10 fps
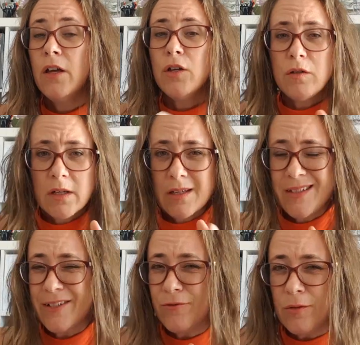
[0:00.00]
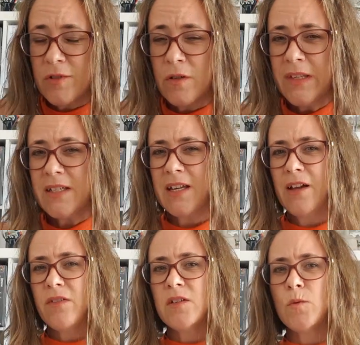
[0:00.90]
You do get sunrooms on the
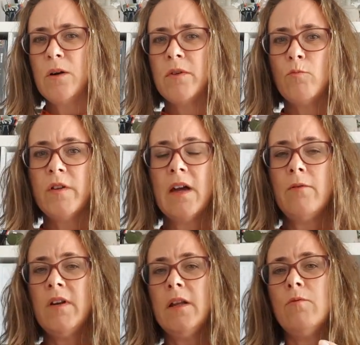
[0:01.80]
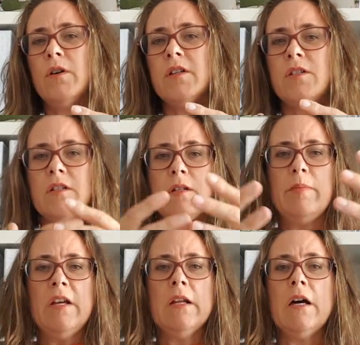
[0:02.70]
south as well, when what they really want is just a
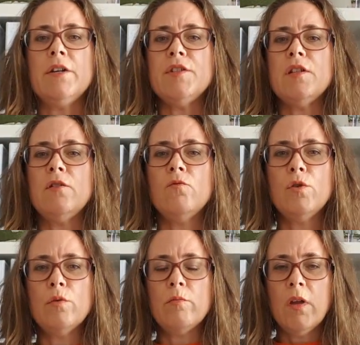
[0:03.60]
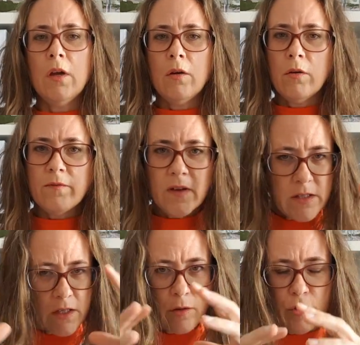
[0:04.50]
big glassed-in room
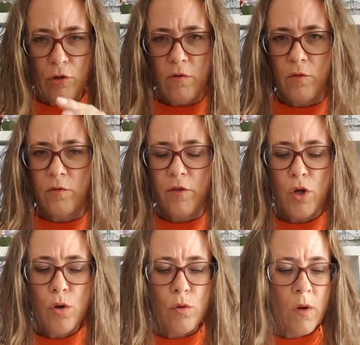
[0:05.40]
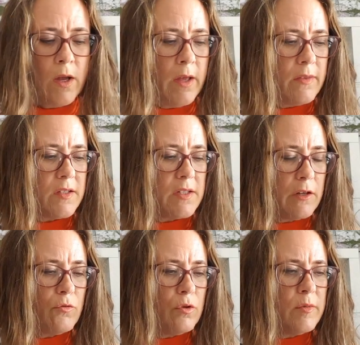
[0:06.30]
facing a beautiful view. The
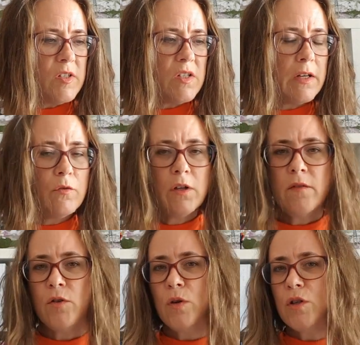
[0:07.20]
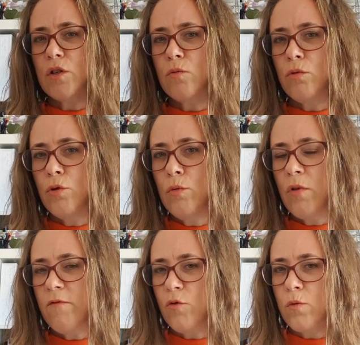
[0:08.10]
sunroom is generally viewed as a
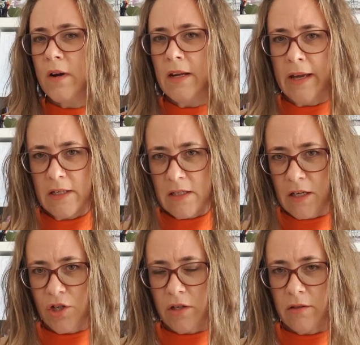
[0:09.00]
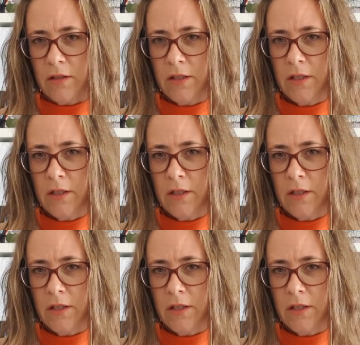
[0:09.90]
room for relaxation.